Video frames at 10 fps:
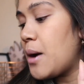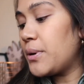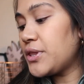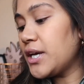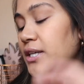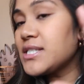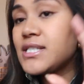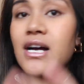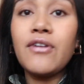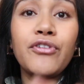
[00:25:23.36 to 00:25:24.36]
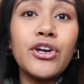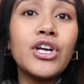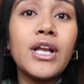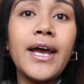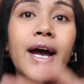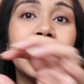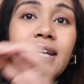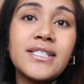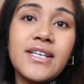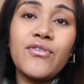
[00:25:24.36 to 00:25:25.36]
but then to self-regulate, I
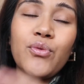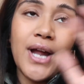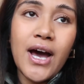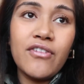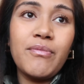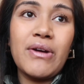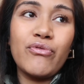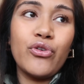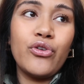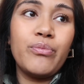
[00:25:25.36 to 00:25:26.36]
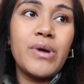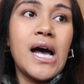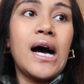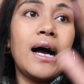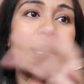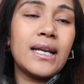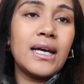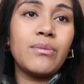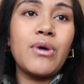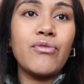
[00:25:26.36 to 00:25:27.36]
kicked everyone out of my room, I
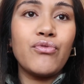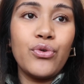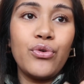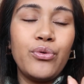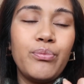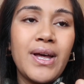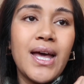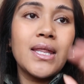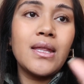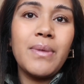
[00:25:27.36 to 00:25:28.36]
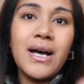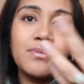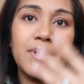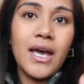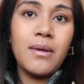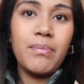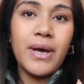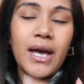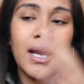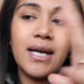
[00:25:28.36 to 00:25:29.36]
cleaned my room, then my husband came
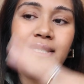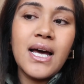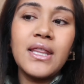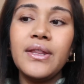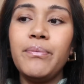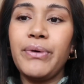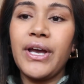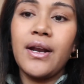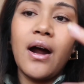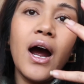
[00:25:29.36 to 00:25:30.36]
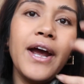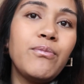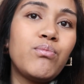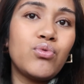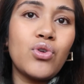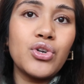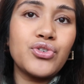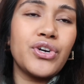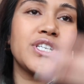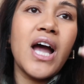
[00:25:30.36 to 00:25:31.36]
back, I done the bed, I got
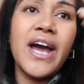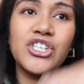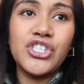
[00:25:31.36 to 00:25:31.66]
dressed, I had a